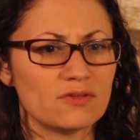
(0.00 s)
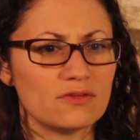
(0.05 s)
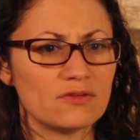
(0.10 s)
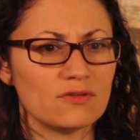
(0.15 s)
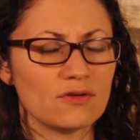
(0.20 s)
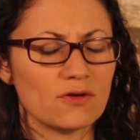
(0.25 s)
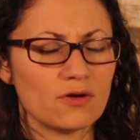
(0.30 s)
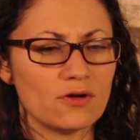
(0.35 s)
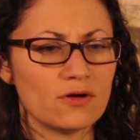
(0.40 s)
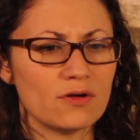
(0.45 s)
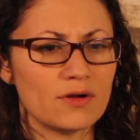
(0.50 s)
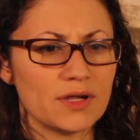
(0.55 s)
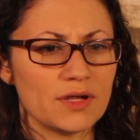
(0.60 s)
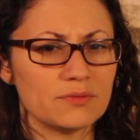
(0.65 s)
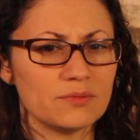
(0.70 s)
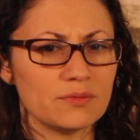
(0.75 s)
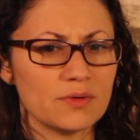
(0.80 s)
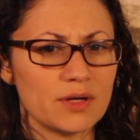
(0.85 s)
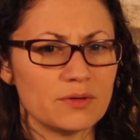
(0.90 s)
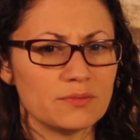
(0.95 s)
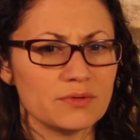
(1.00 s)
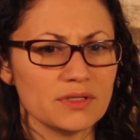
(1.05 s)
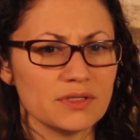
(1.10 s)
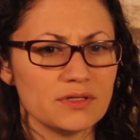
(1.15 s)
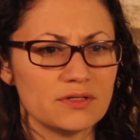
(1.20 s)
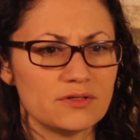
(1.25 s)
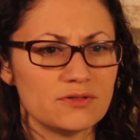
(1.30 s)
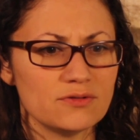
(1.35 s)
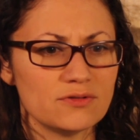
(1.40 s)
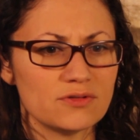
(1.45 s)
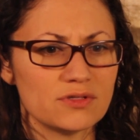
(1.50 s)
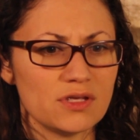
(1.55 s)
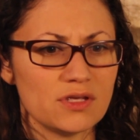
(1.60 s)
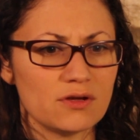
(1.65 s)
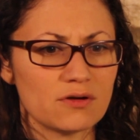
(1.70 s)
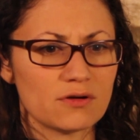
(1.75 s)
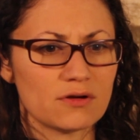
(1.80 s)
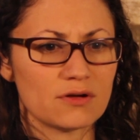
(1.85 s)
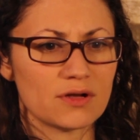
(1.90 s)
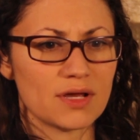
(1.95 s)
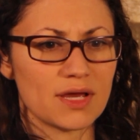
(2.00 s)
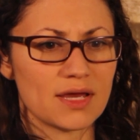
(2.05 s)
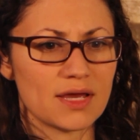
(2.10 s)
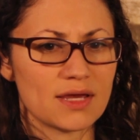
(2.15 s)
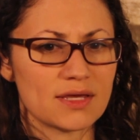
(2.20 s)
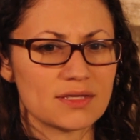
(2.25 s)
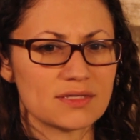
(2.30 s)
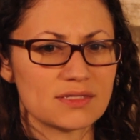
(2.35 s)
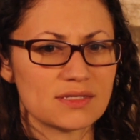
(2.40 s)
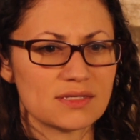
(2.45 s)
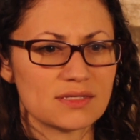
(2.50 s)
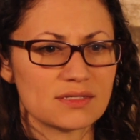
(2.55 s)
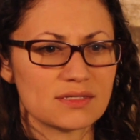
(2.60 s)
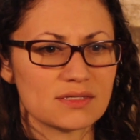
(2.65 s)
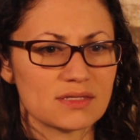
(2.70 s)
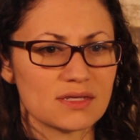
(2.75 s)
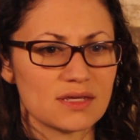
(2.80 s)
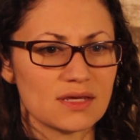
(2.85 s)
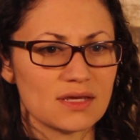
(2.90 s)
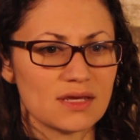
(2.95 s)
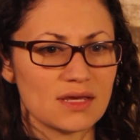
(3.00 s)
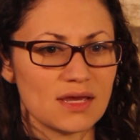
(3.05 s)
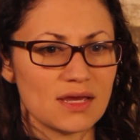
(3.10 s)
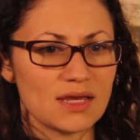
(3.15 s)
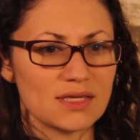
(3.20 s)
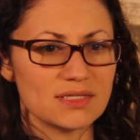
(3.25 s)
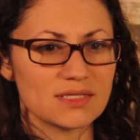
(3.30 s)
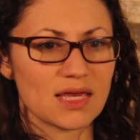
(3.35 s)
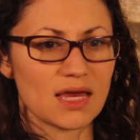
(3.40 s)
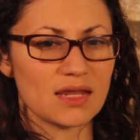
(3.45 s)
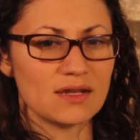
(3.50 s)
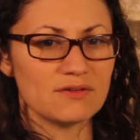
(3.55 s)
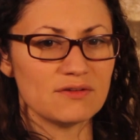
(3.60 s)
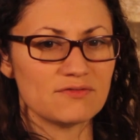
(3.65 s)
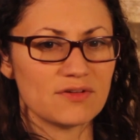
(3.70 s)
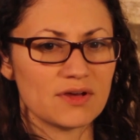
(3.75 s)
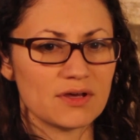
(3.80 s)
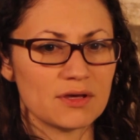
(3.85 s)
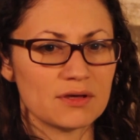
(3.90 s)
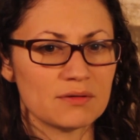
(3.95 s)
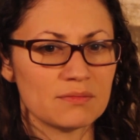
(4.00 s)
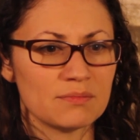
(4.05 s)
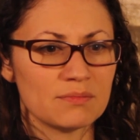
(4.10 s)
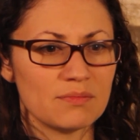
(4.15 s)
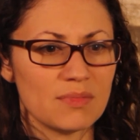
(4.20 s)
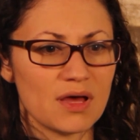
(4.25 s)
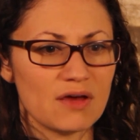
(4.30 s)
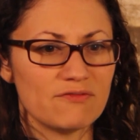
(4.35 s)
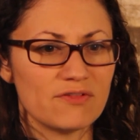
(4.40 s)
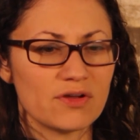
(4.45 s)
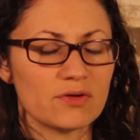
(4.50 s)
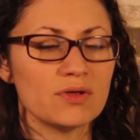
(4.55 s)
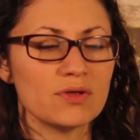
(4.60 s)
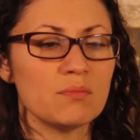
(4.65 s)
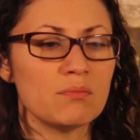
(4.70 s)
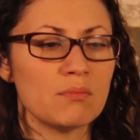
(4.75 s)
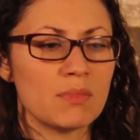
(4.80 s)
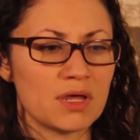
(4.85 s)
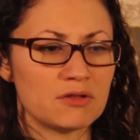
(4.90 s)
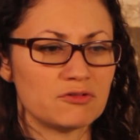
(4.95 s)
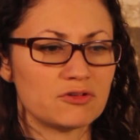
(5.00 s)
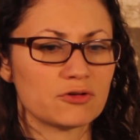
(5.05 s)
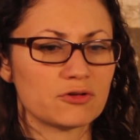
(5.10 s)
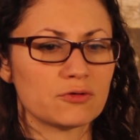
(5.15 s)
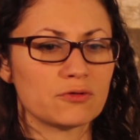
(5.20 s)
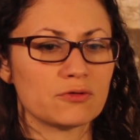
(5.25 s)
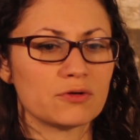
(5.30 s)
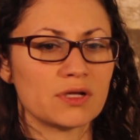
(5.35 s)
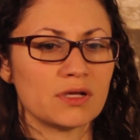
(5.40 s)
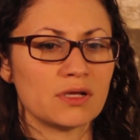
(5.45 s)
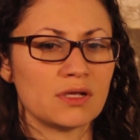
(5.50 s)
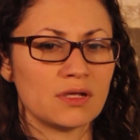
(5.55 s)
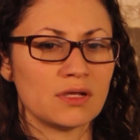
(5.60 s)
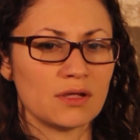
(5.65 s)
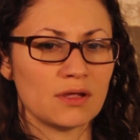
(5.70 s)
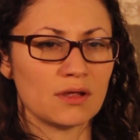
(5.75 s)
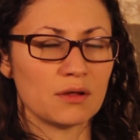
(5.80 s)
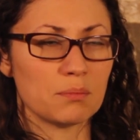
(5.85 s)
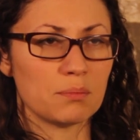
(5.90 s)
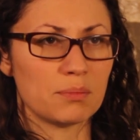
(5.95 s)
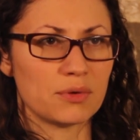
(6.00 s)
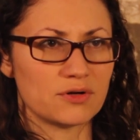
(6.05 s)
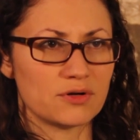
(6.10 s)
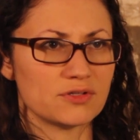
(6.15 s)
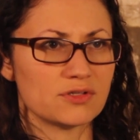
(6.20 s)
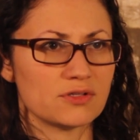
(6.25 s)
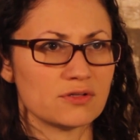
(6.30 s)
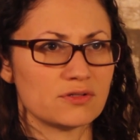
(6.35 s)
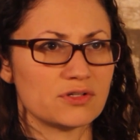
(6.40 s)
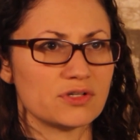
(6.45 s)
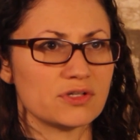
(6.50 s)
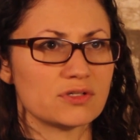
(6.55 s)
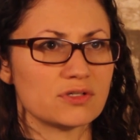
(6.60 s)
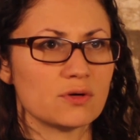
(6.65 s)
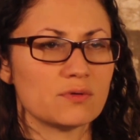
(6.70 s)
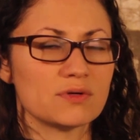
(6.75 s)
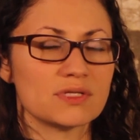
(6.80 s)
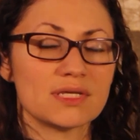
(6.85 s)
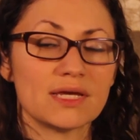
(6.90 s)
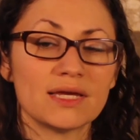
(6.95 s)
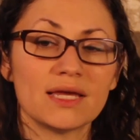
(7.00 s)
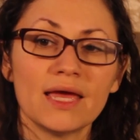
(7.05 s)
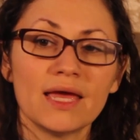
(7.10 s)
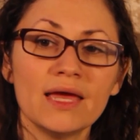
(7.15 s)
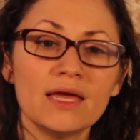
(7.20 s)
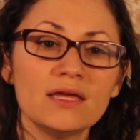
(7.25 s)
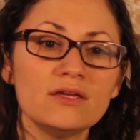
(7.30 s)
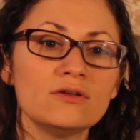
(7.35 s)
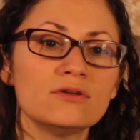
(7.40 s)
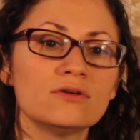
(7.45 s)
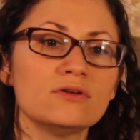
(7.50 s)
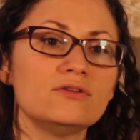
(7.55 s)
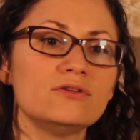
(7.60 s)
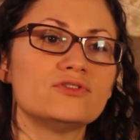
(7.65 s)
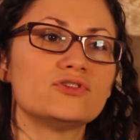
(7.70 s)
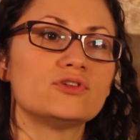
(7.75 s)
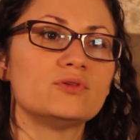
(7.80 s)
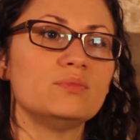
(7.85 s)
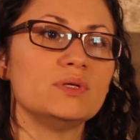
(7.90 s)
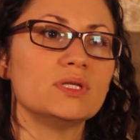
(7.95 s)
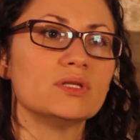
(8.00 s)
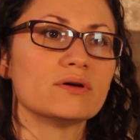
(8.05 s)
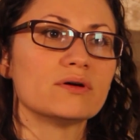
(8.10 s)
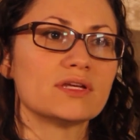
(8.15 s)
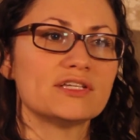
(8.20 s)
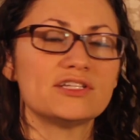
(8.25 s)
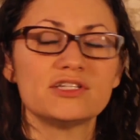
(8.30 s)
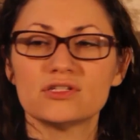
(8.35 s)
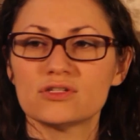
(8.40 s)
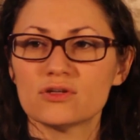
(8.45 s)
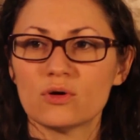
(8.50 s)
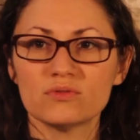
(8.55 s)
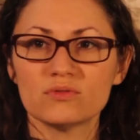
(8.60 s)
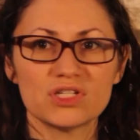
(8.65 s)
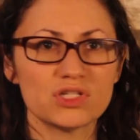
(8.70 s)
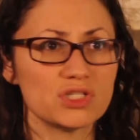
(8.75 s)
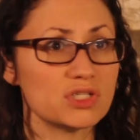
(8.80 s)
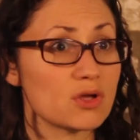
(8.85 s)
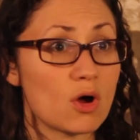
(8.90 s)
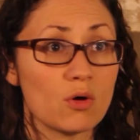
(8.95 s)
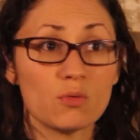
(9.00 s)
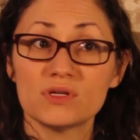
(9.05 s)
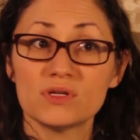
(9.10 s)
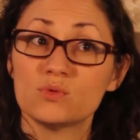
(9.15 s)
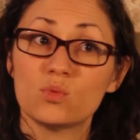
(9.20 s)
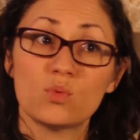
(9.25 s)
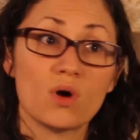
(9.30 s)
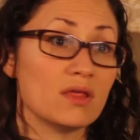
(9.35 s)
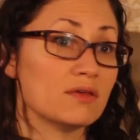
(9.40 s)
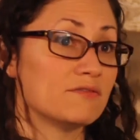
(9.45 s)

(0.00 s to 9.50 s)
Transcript: to her, I really do see her as kind of a very mentoring person. She's always like, hey, you know, you should be looking. She's always well